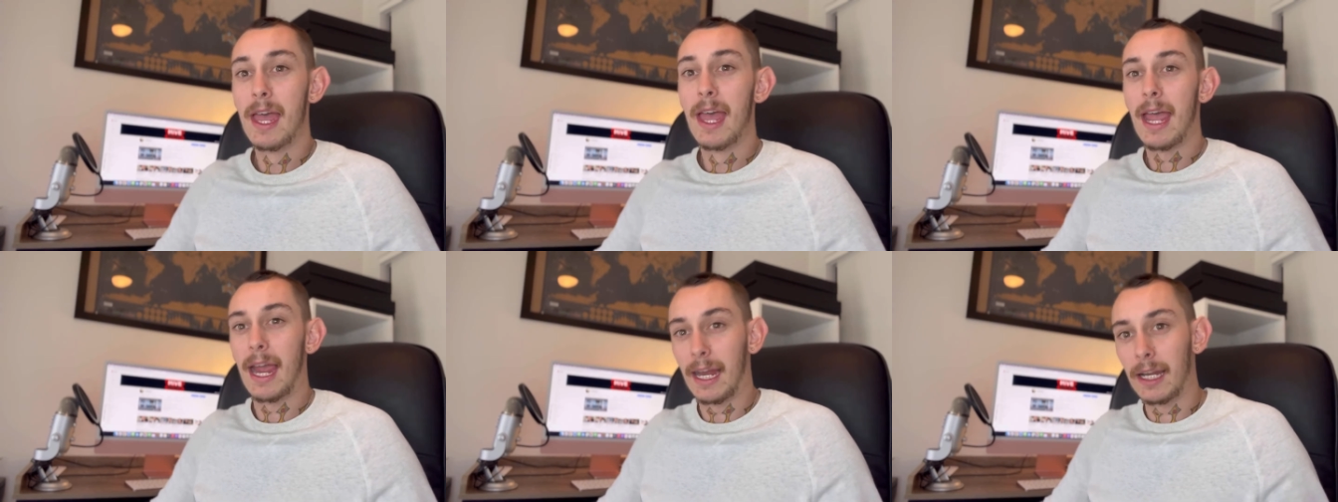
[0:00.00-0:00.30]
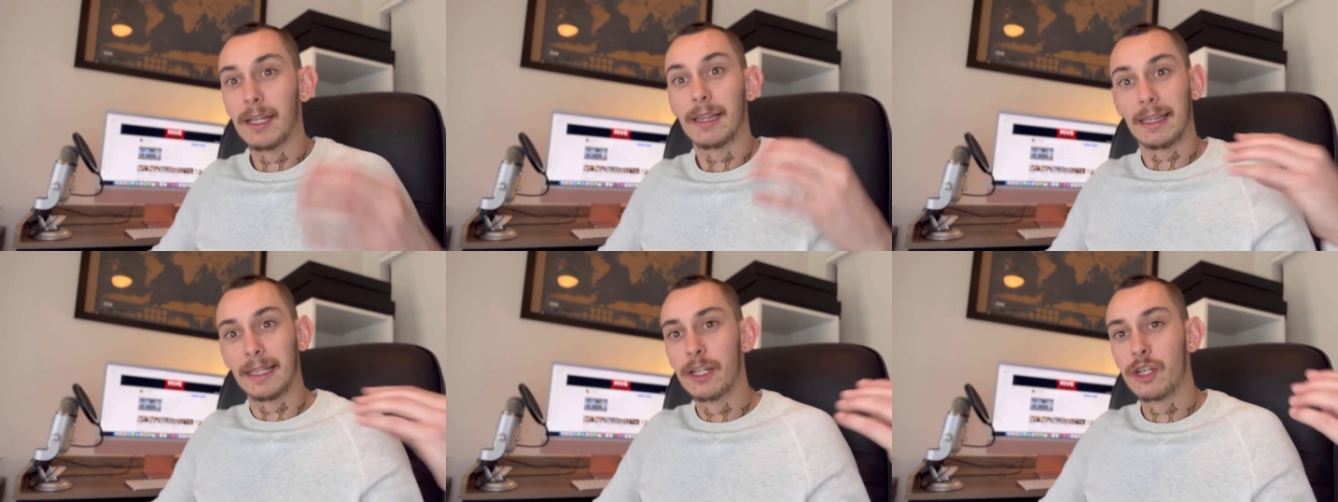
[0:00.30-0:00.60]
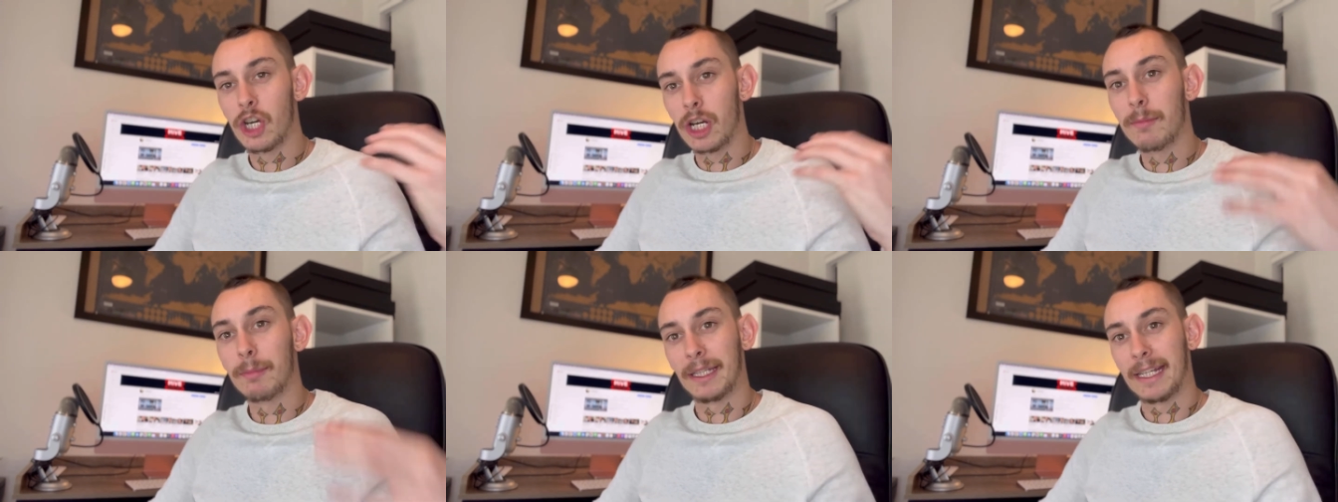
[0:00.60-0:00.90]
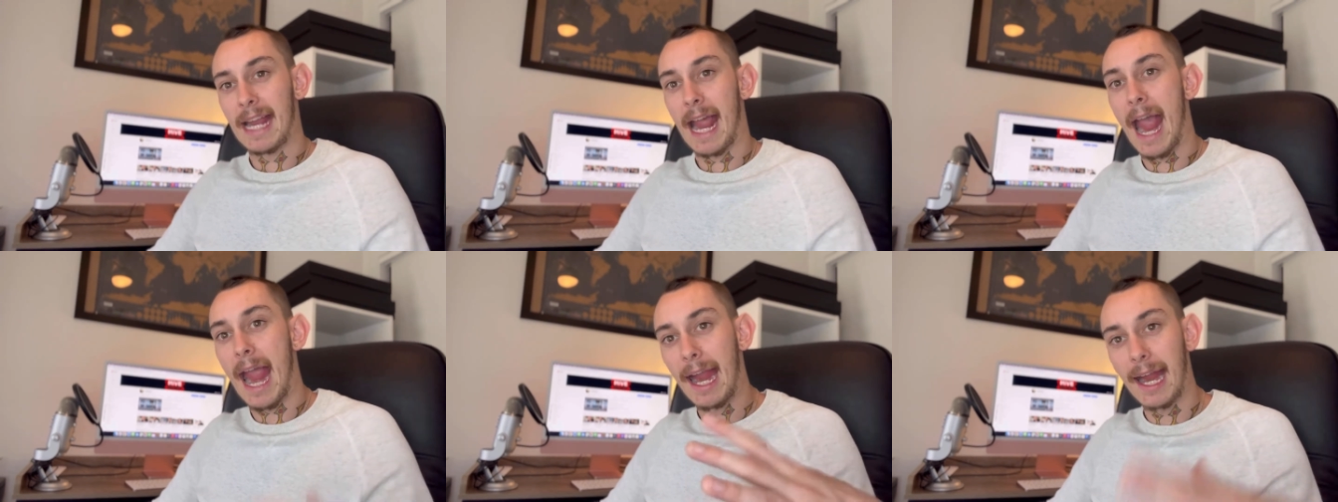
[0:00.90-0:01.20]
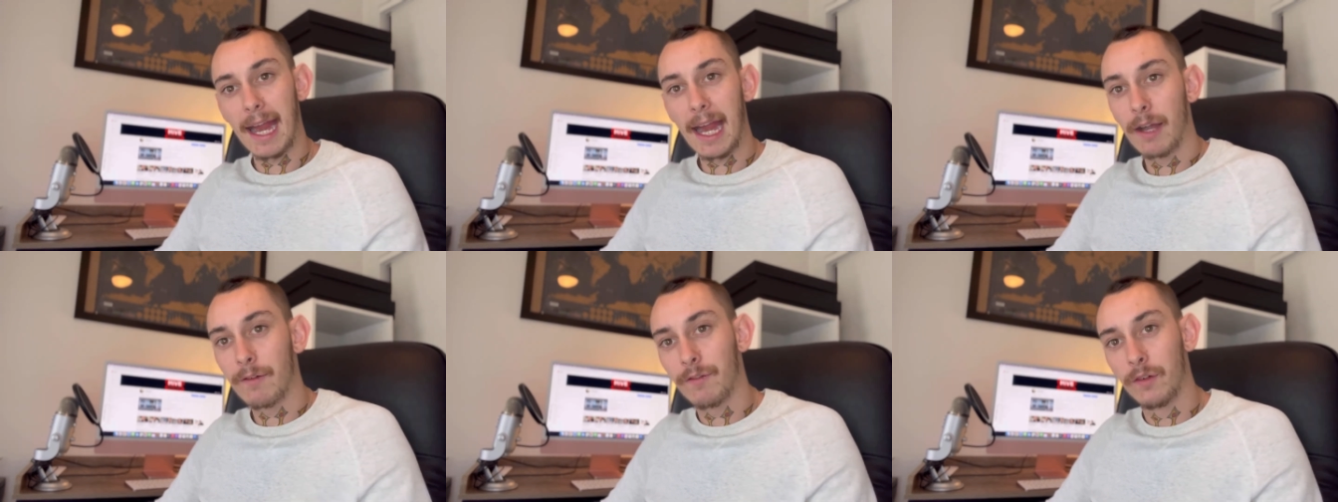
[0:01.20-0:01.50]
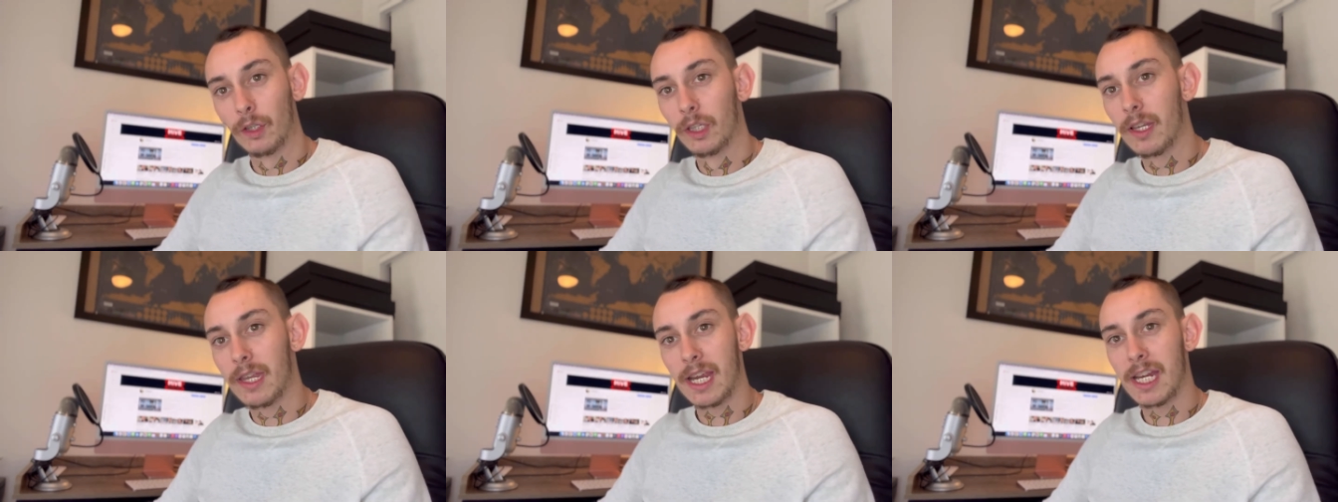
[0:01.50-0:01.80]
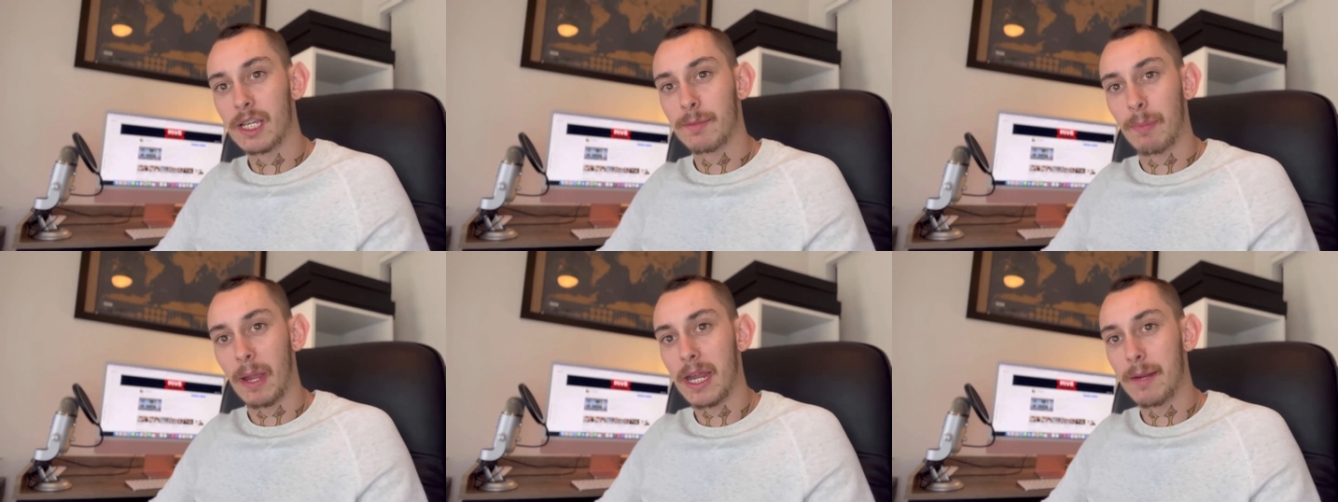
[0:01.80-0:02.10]
And legitimately, a handful of these
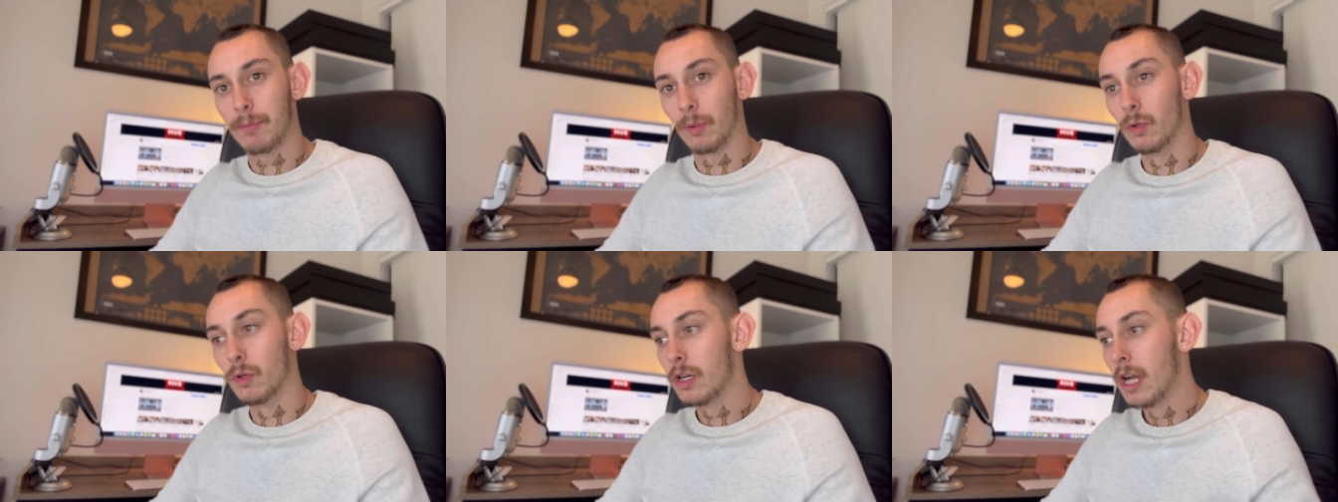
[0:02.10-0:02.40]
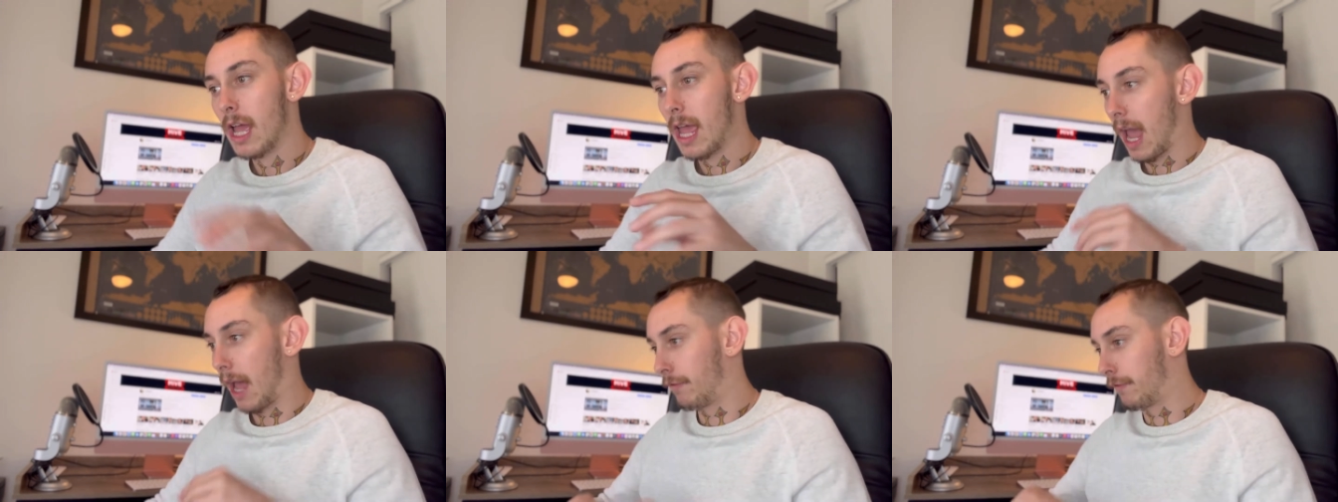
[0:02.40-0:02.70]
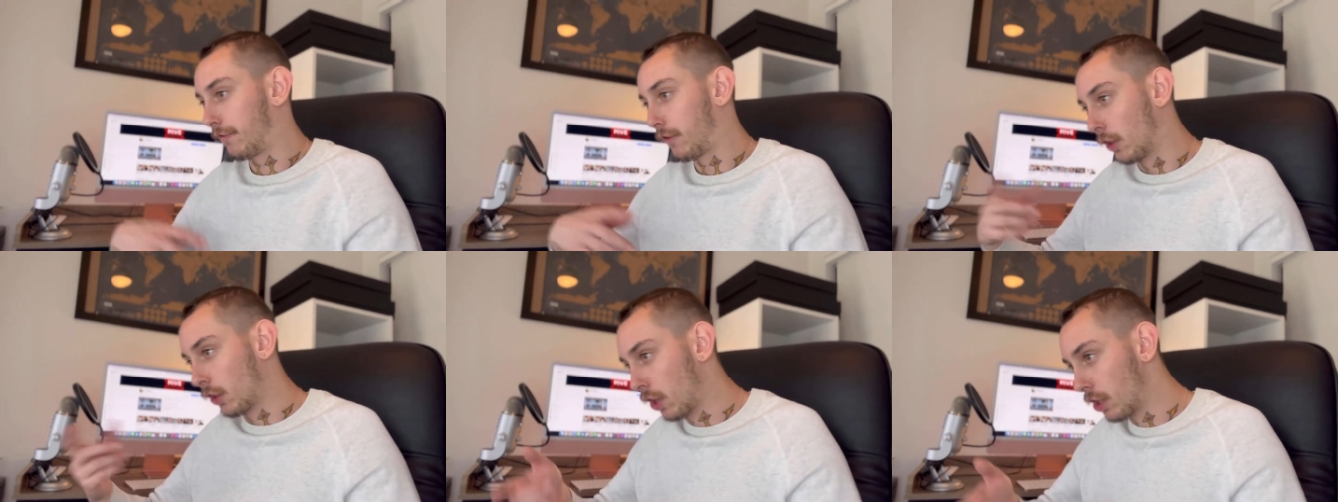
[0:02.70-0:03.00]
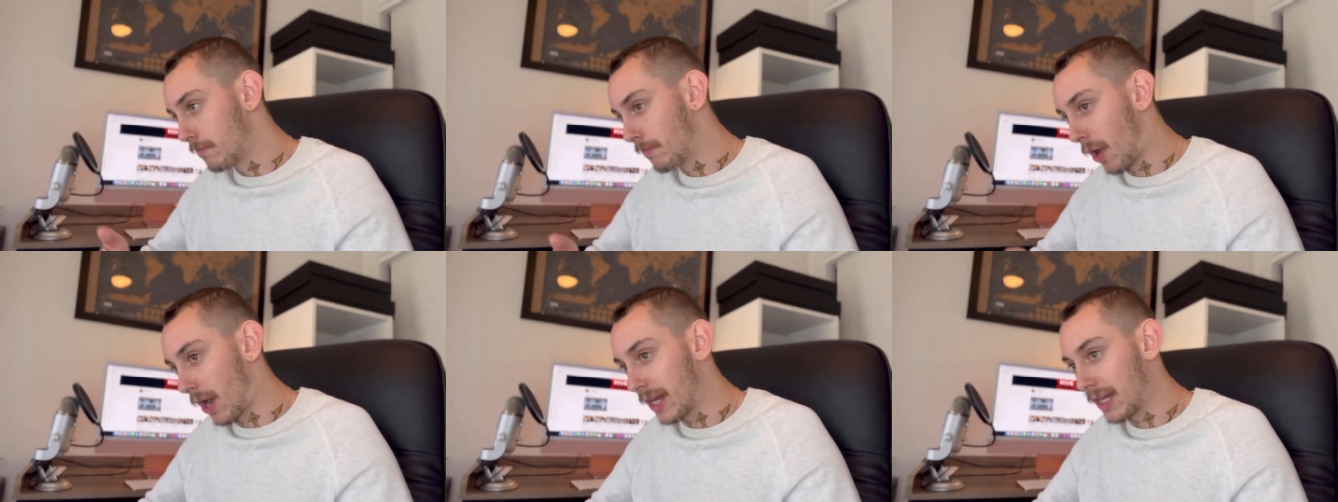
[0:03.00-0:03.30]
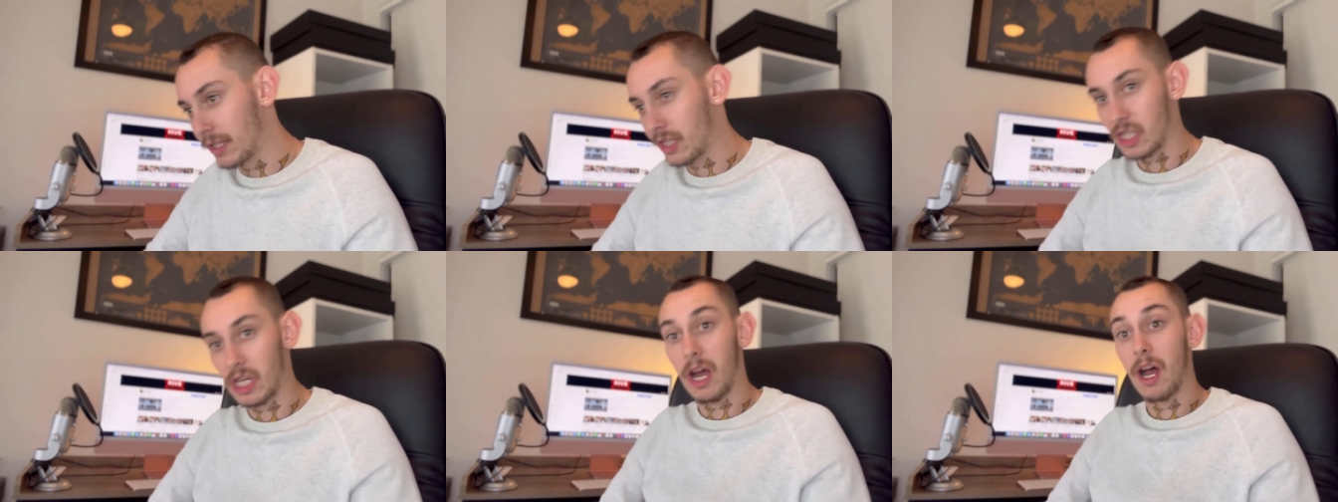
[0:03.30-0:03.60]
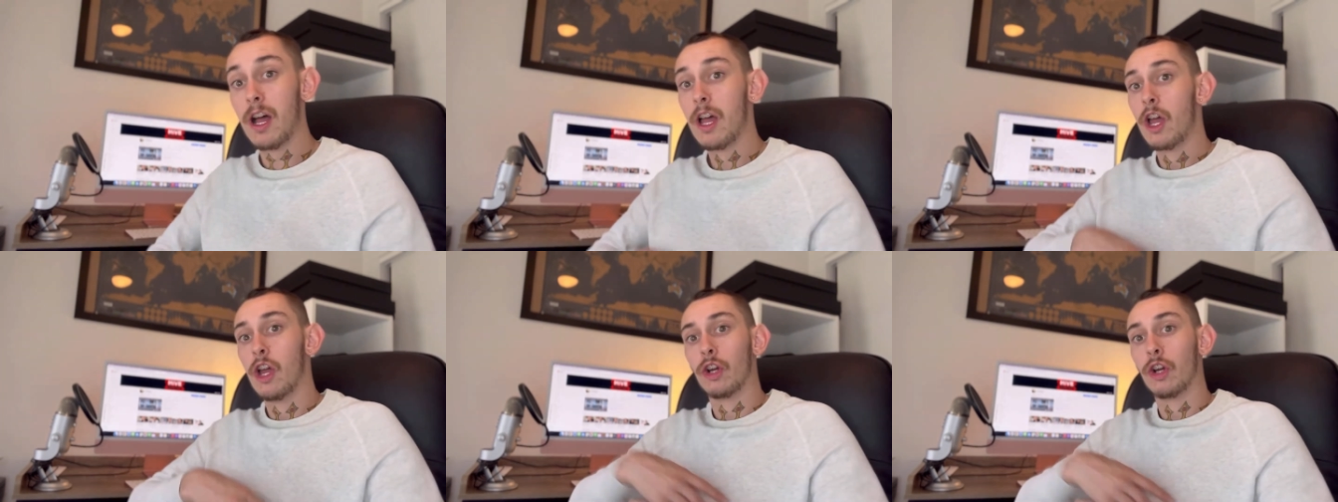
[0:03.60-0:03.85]
people have followed my Insta,